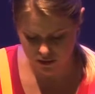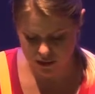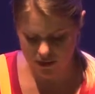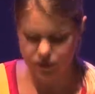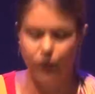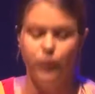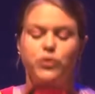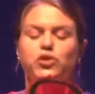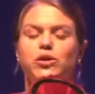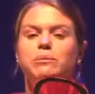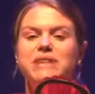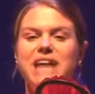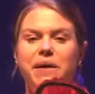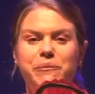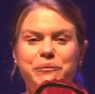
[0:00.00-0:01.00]
It's all trimmed
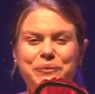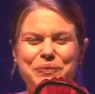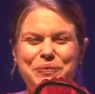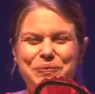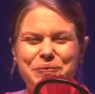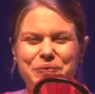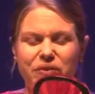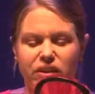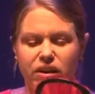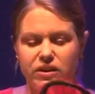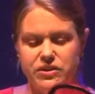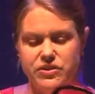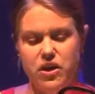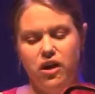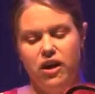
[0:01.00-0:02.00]
up.
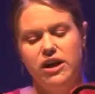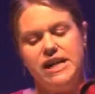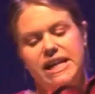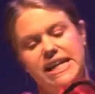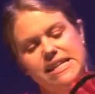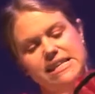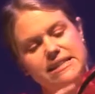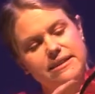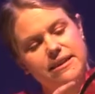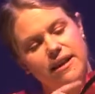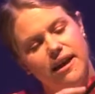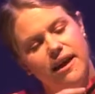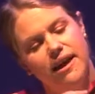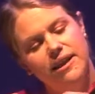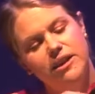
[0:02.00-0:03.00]
So it is
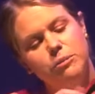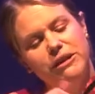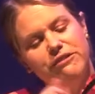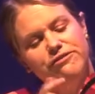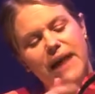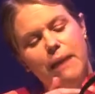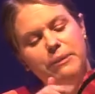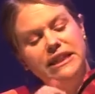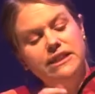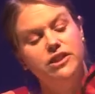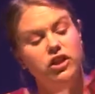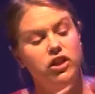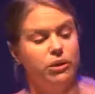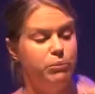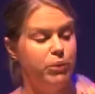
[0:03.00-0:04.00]
a little bit flappy, so
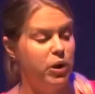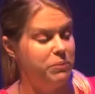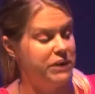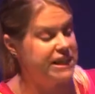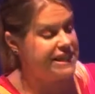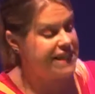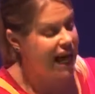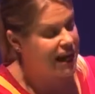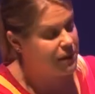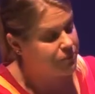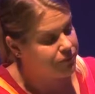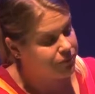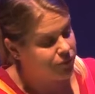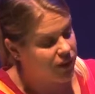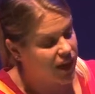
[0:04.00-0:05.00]
you can put a bit of tape
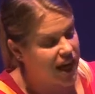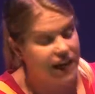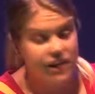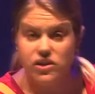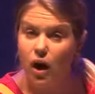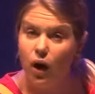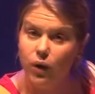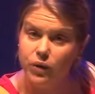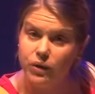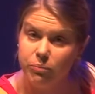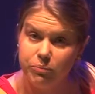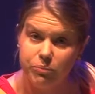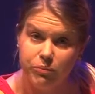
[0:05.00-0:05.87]
there to hold it